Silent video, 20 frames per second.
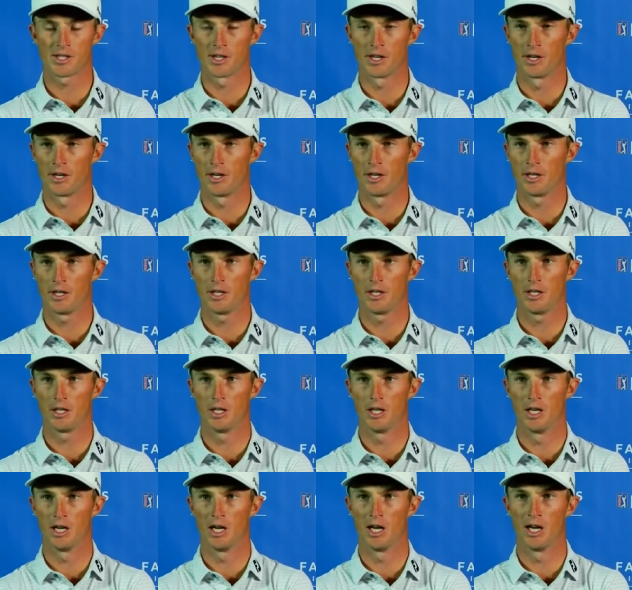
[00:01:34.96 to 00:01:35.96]
center.
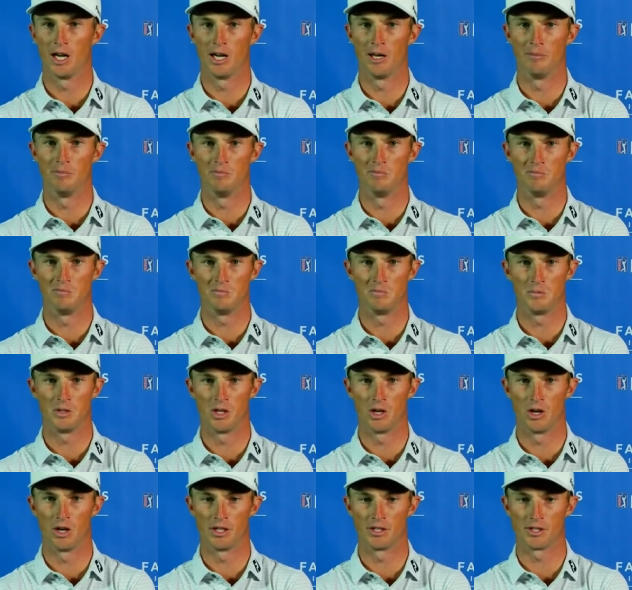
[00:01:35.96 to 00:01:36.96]
Um, you
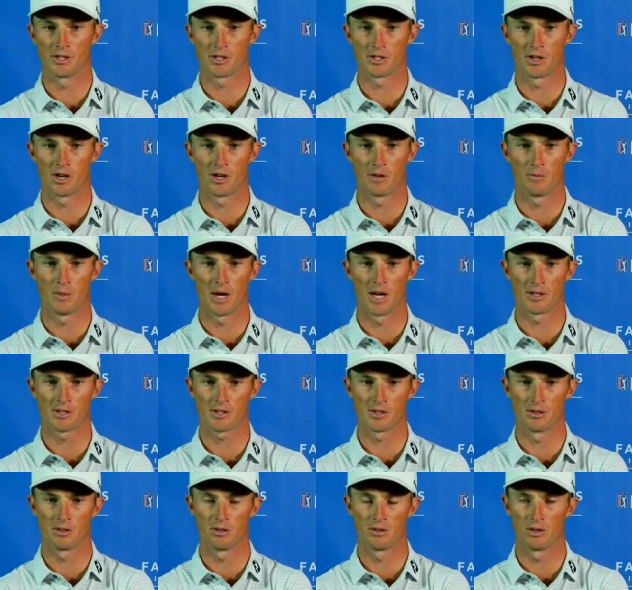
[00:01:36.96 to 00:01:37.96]
know, I just started
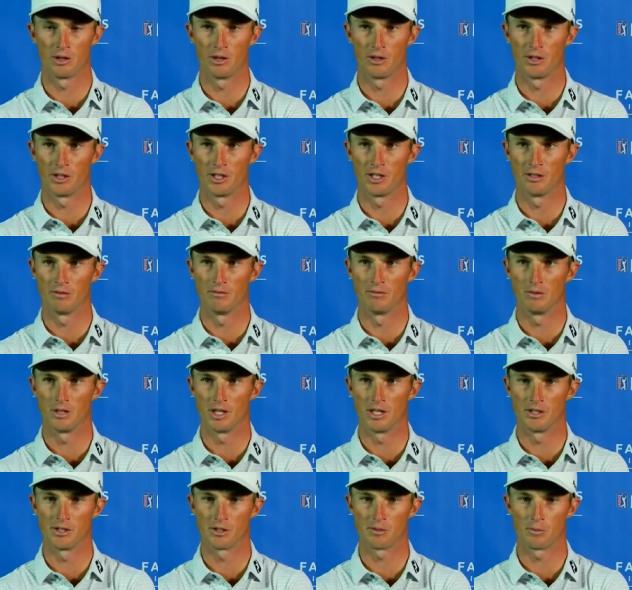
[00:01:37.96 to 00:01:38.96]
bouncing a little early and,
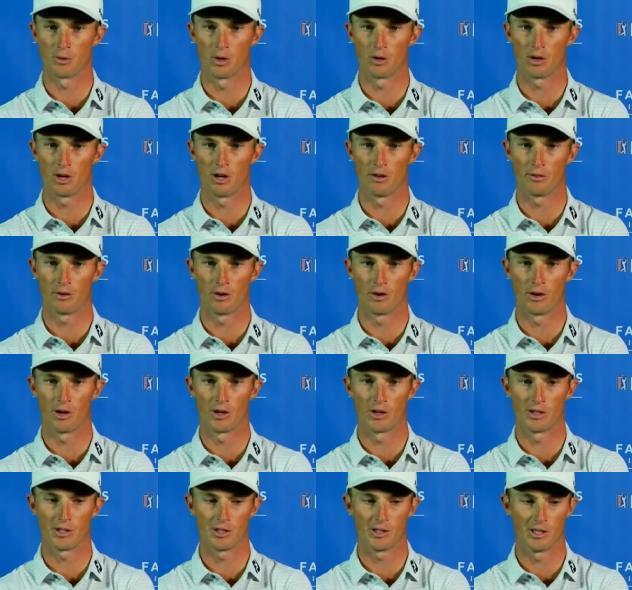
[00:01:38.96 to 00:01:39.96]
and just broke off
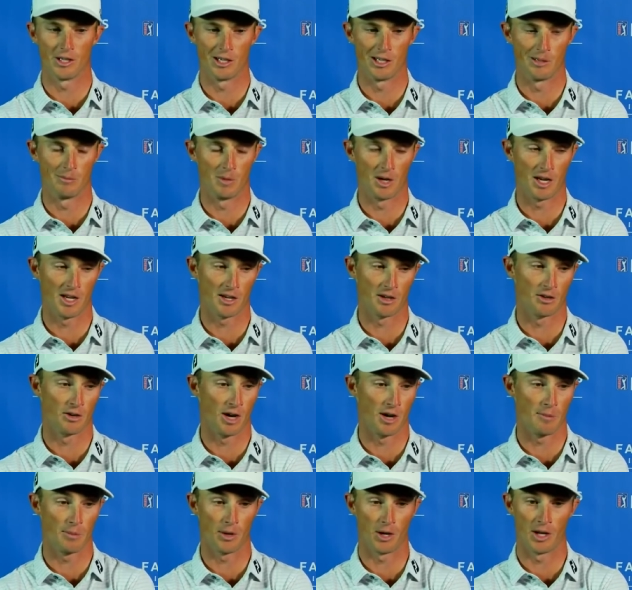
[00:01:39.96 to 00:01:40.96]
hard. Um, I hit a
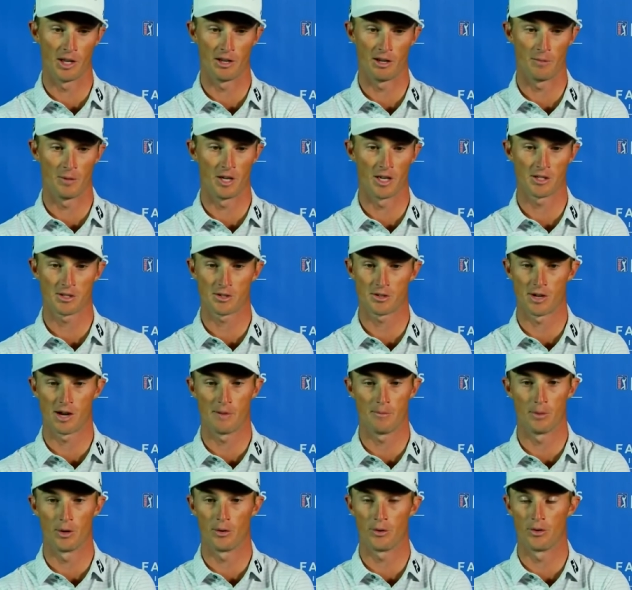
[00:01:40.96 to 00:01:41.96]
great putt. I mean, I
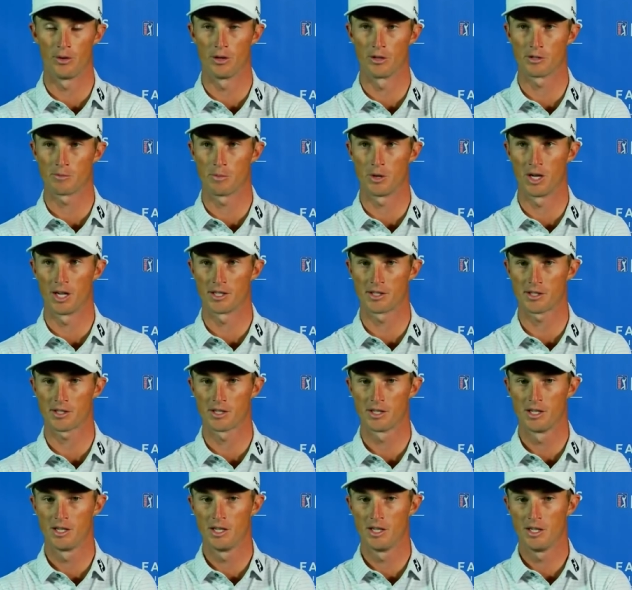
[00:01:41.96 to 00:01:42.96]
striped both of those putts.
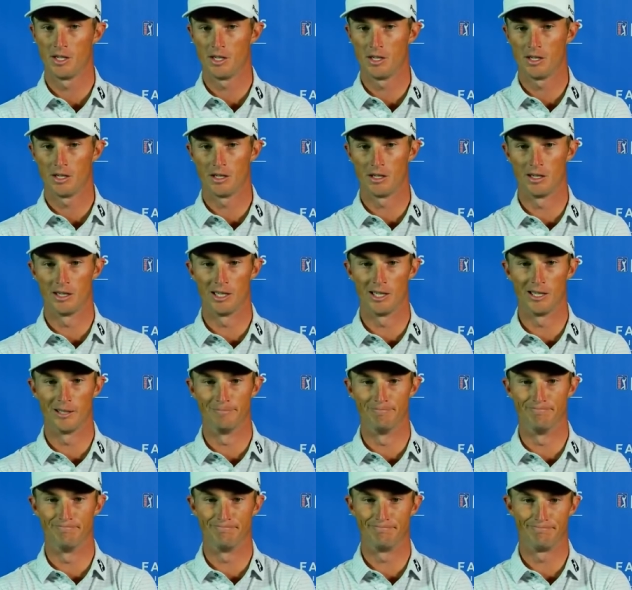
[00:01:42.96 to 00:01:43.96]
Um,